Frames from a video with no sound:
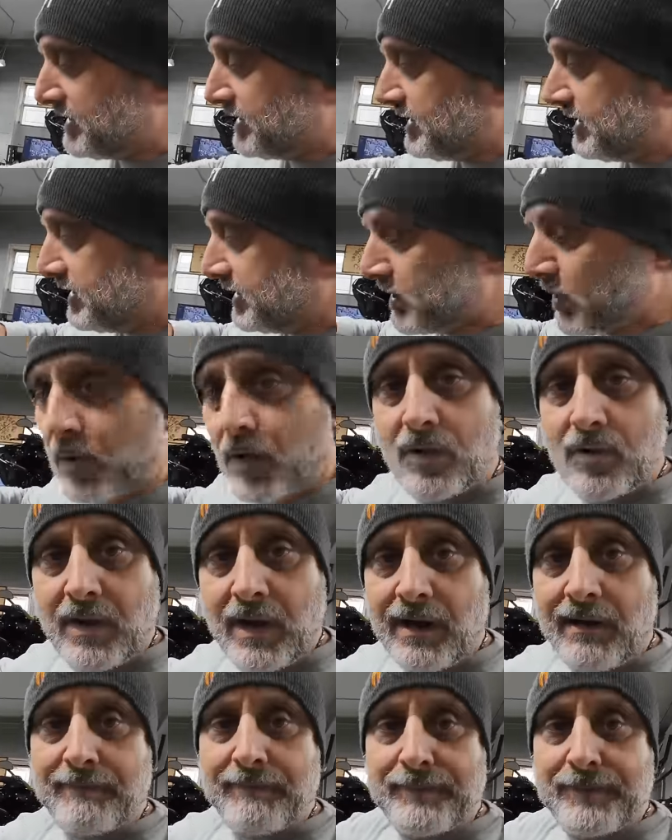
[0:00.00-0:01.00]
You know,
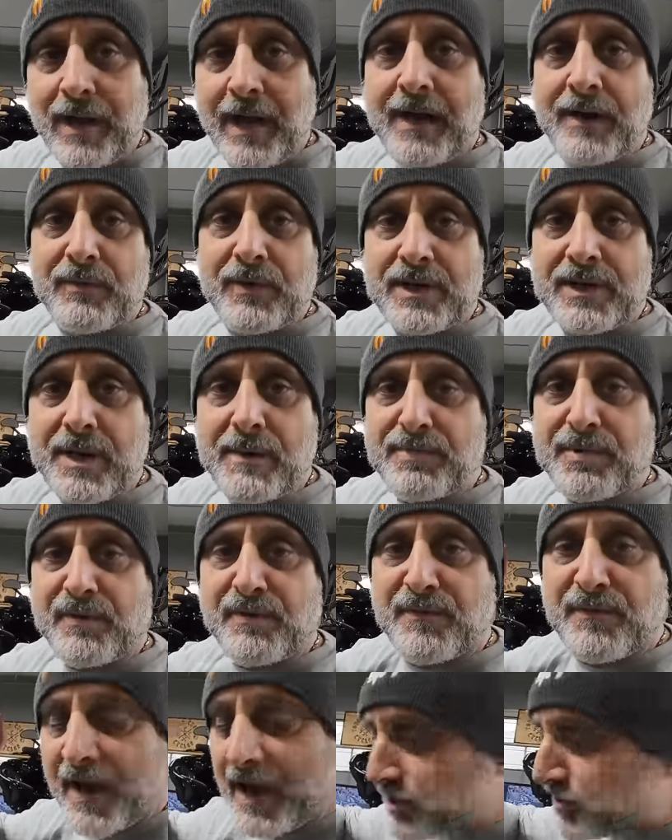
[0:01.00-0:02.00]
I'm not really a
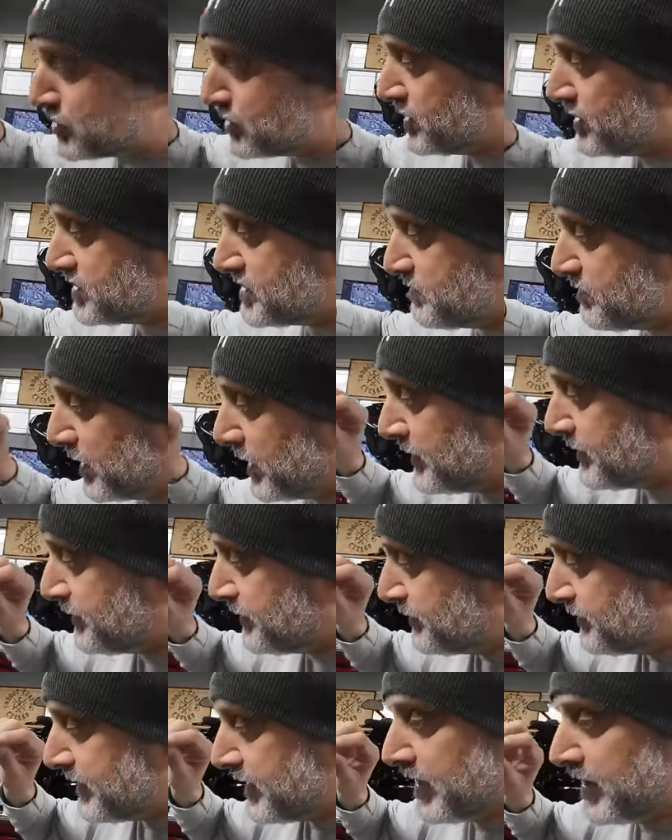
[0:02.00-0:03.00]
perfectionist,
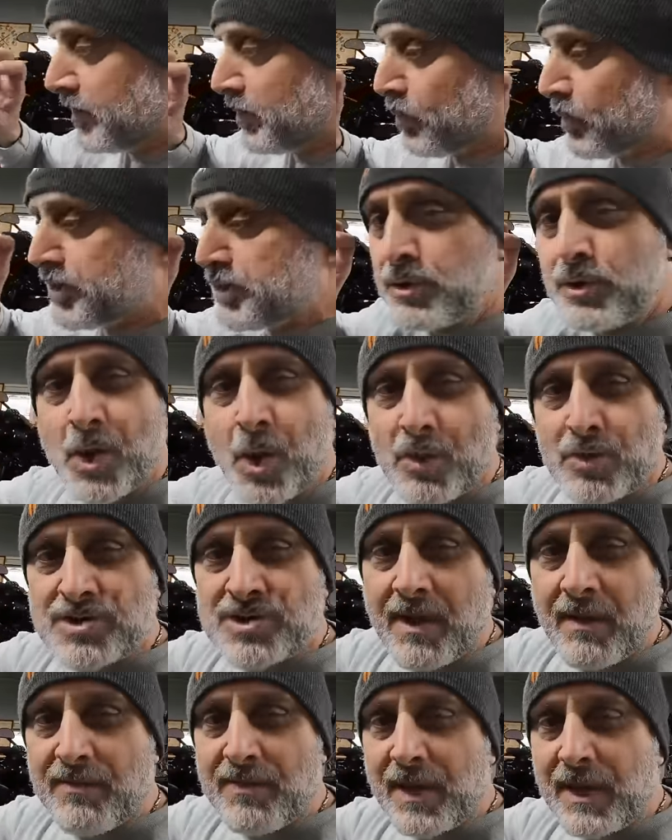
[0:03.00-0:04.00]
but when you know
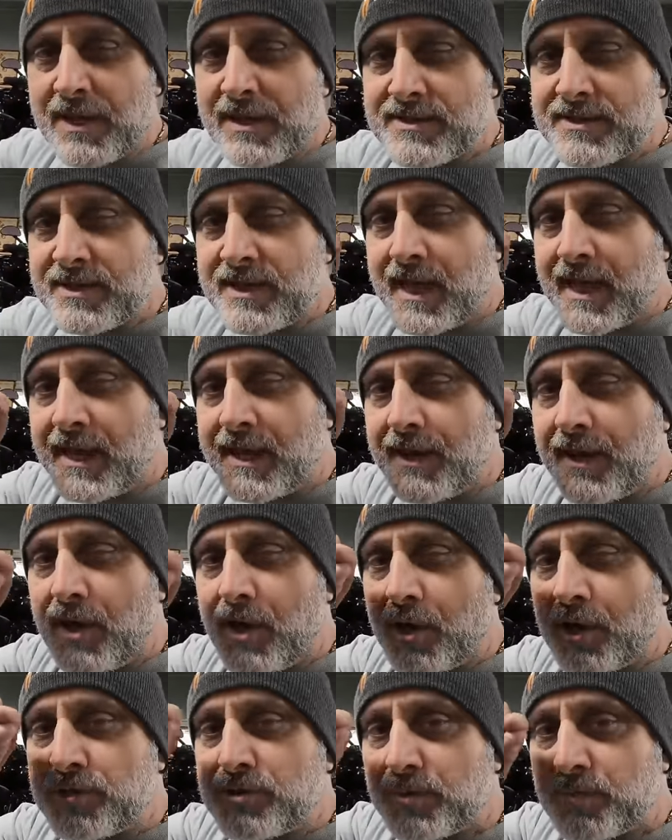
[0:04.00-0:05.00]
something is not one
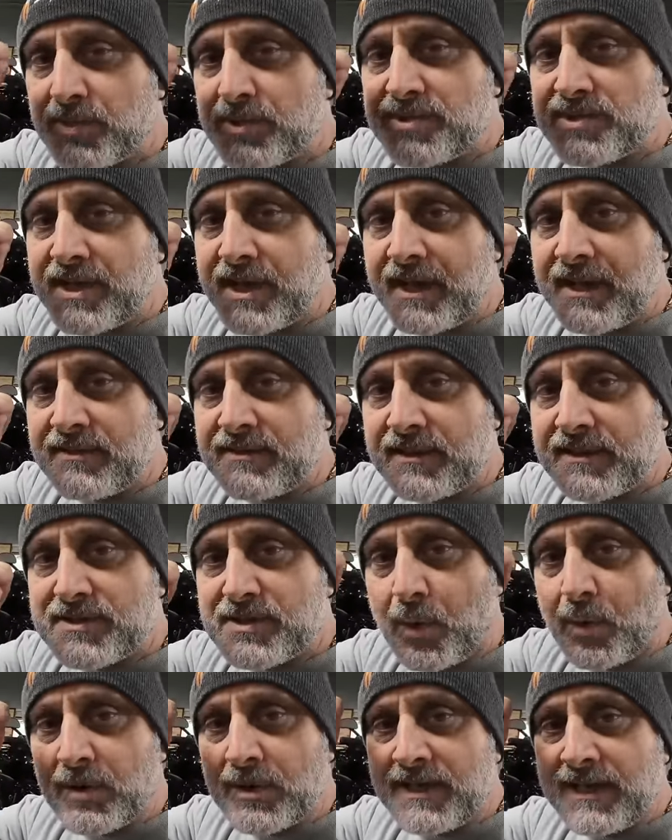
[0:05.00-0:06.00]
hundred percent, it's
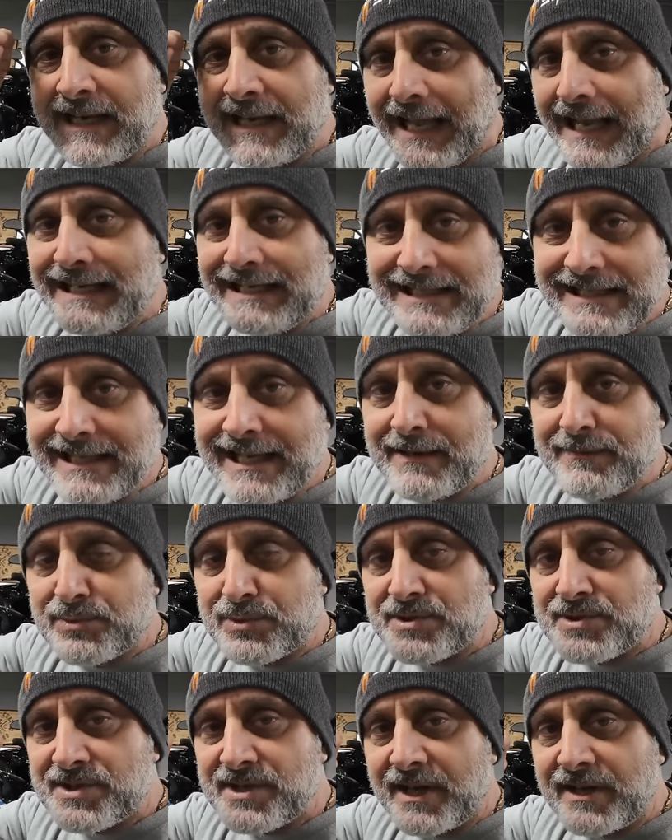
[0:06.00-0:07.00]
only ninety-eight
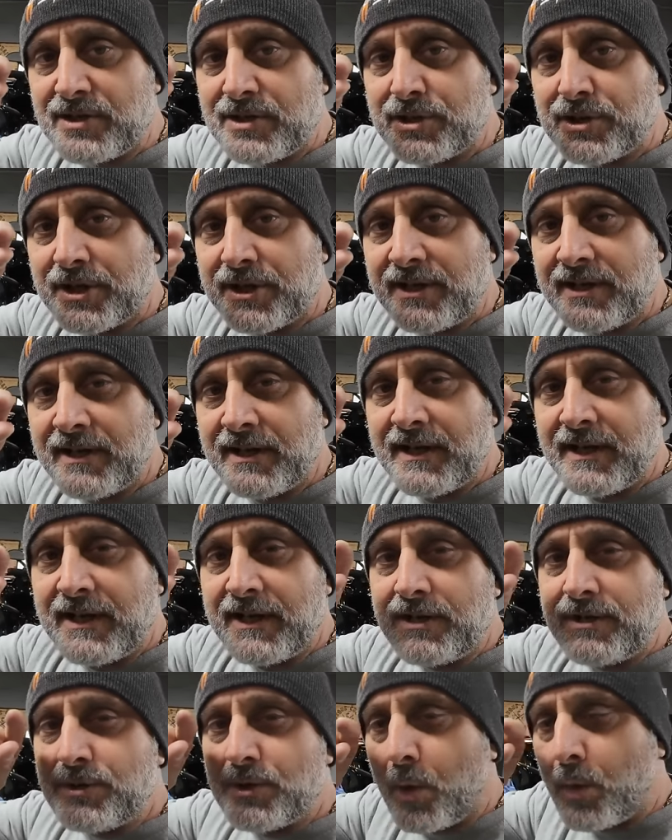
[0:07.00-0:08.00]
percent good,
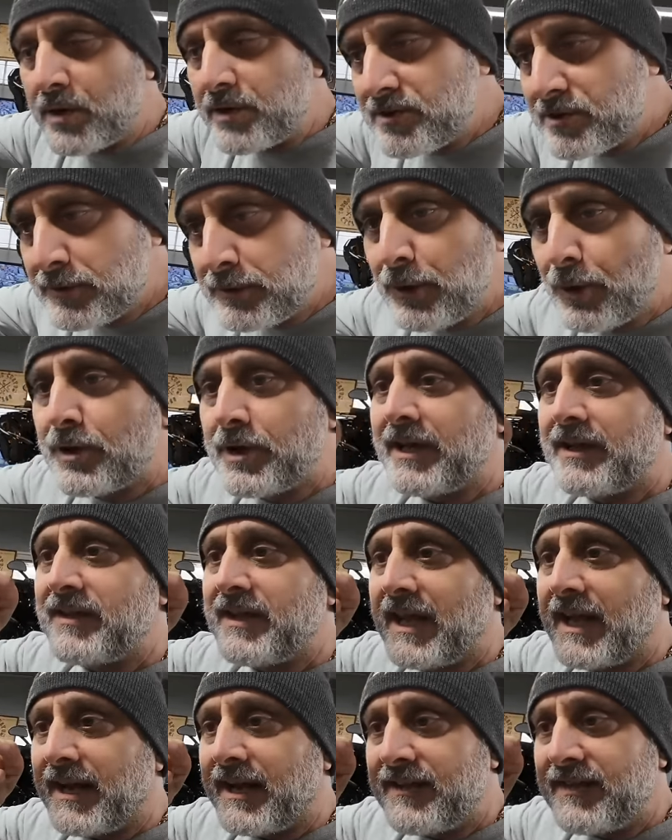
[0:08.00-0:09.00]
you always look at
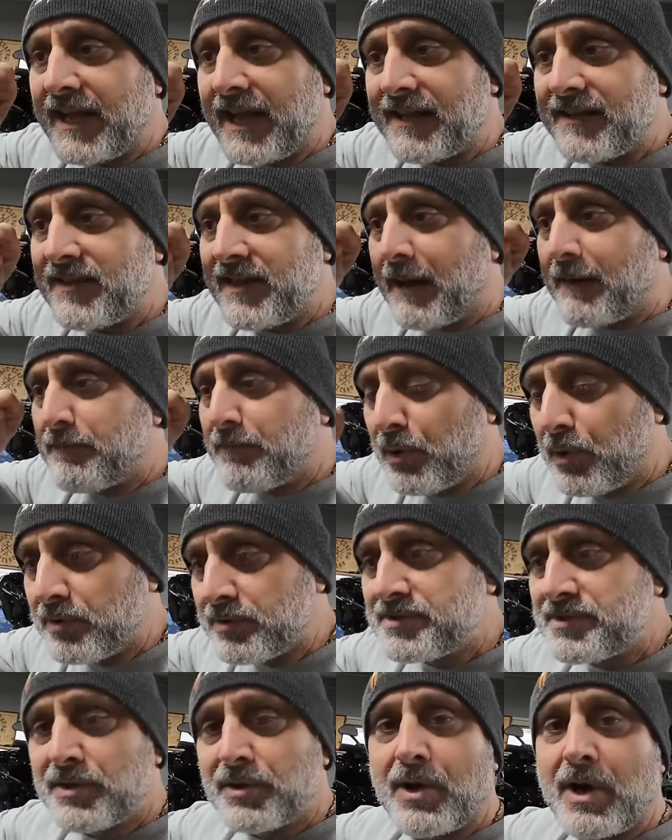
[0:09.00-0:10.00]
that, and that, that
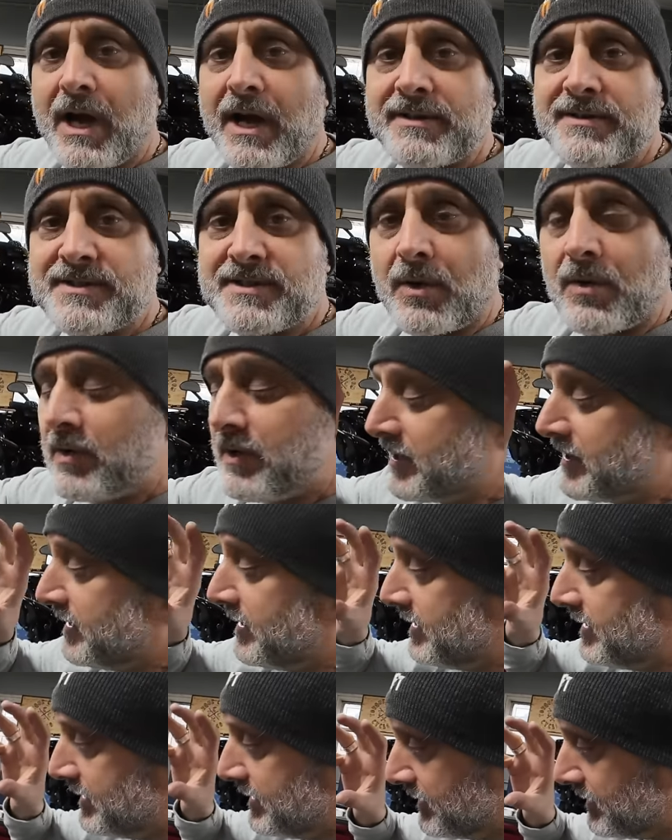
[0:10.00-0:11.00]
pulls your eye. So
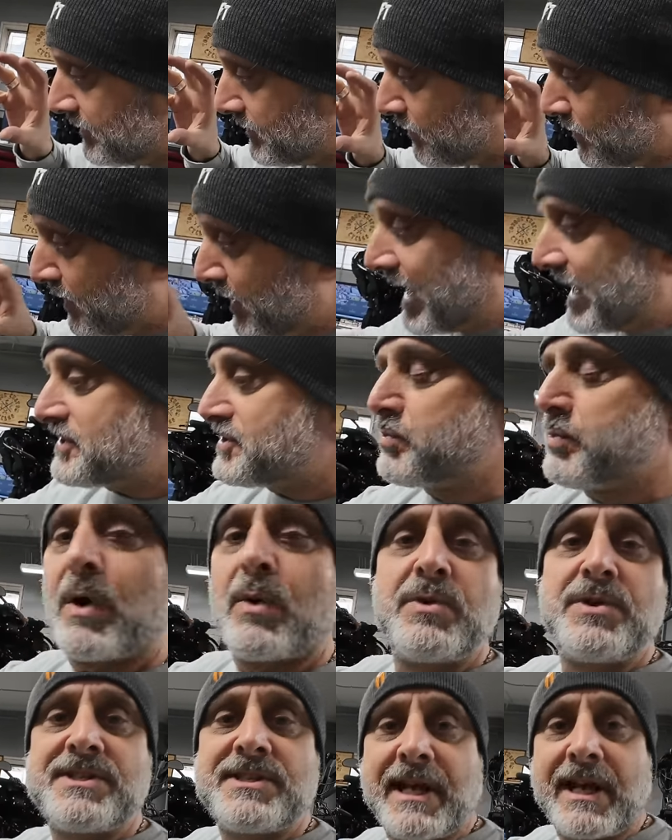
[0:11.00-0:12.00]
that's where
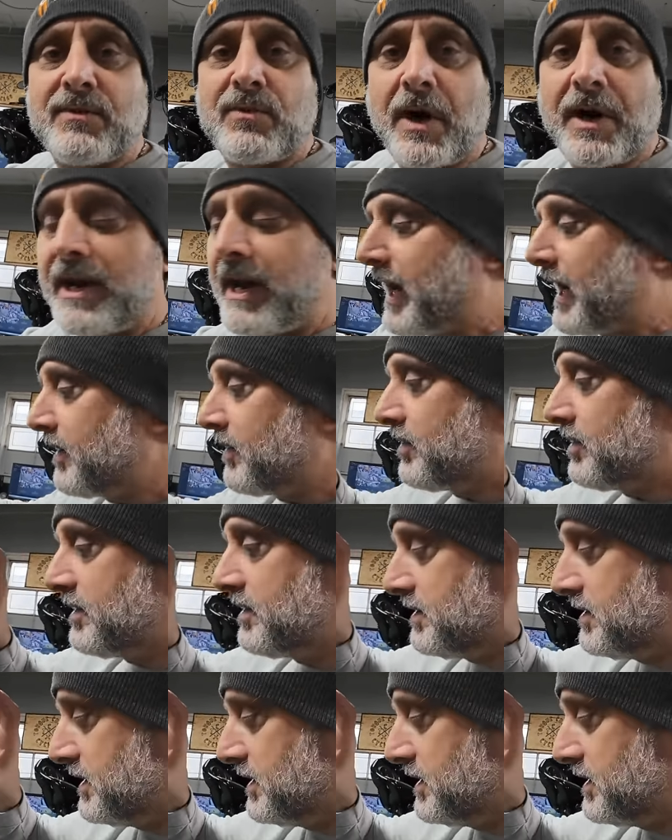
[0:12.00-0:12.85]
we stand right now.